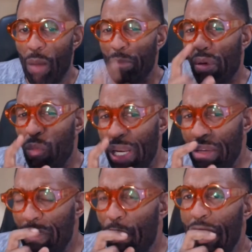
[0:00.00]
But what
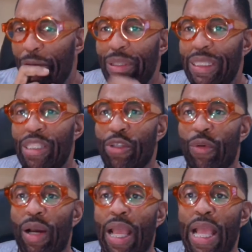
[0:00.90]
if what if was he
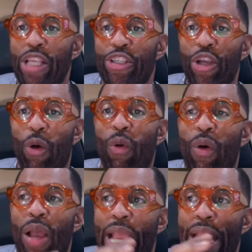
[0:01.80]
doing?
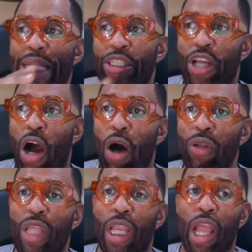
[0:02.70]
So it's
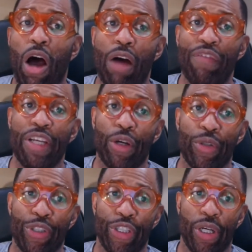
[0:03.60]
called the law of
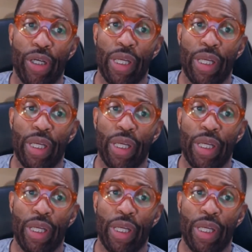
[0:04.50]
inertia.